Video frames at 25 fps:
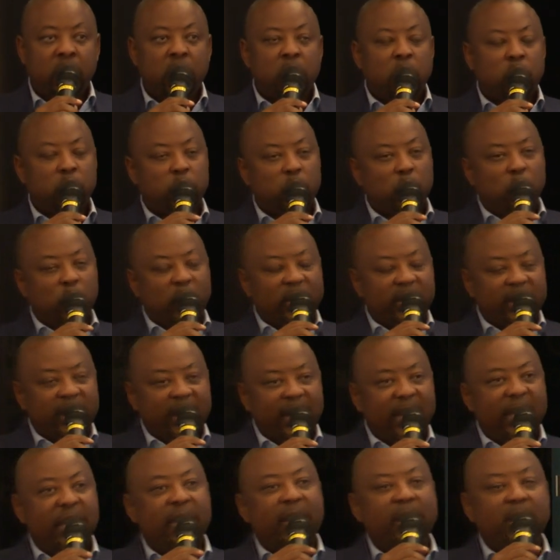So what
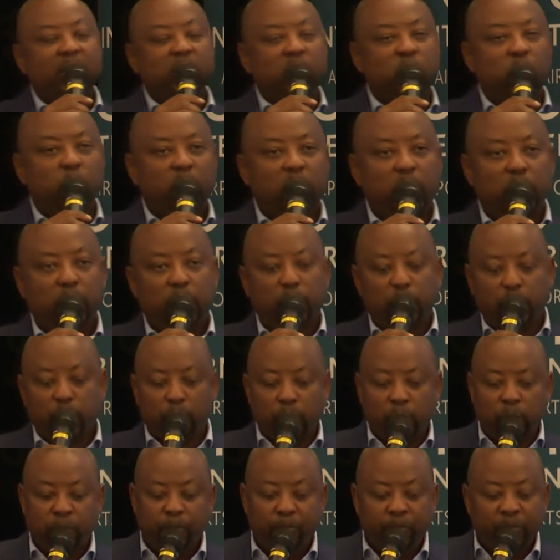the airlines will
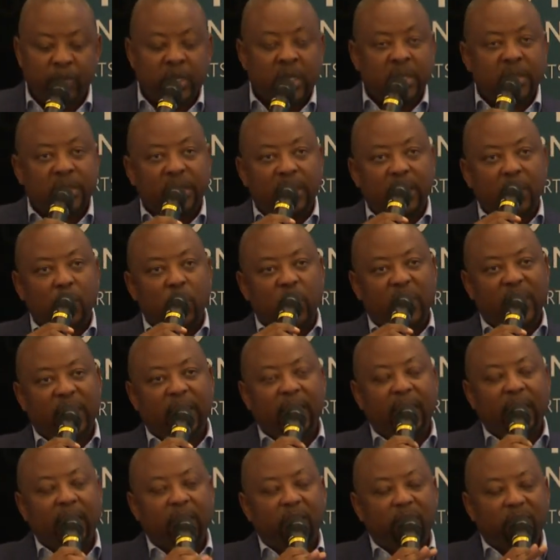do, they will
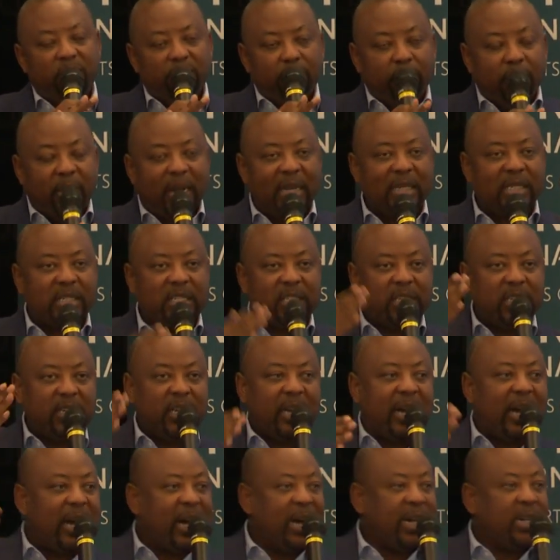have
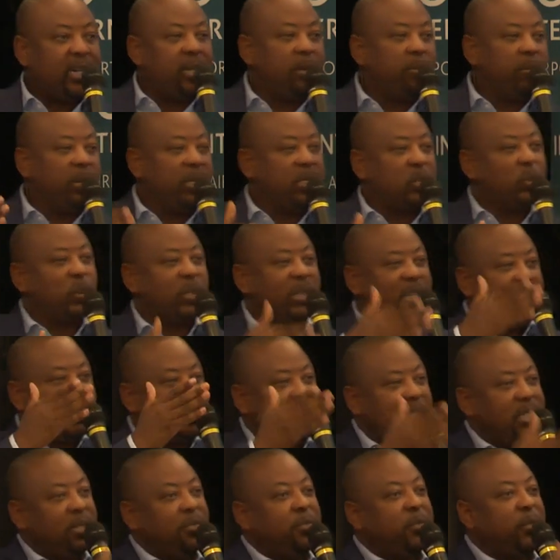multi agreements with the
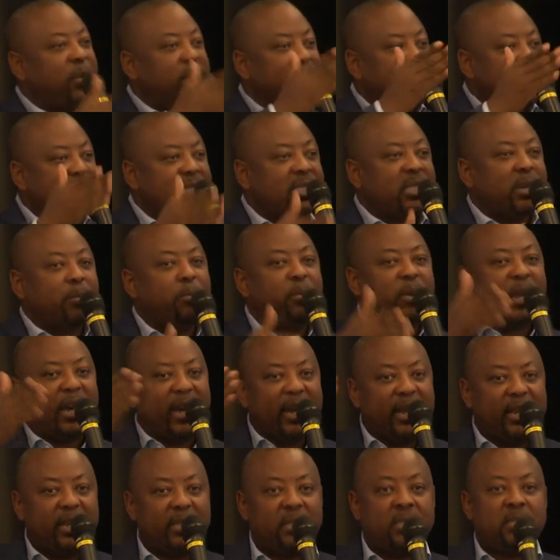different
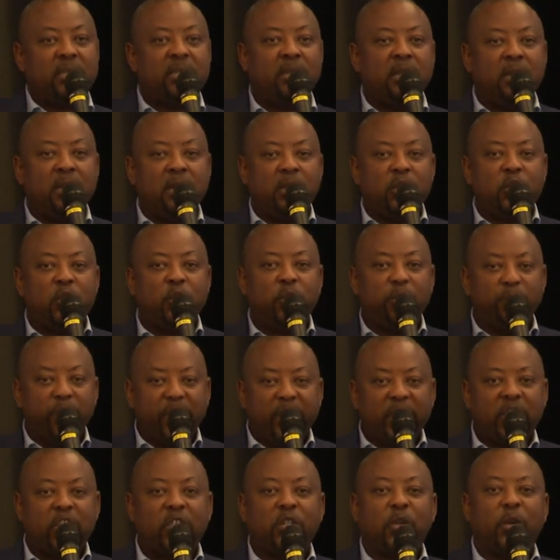suppliers.
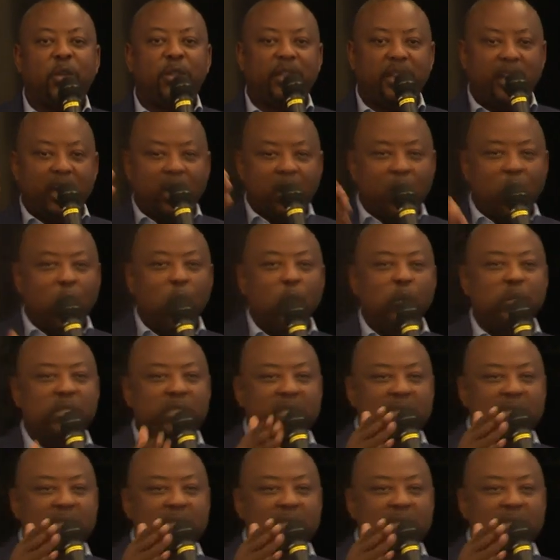Kambule says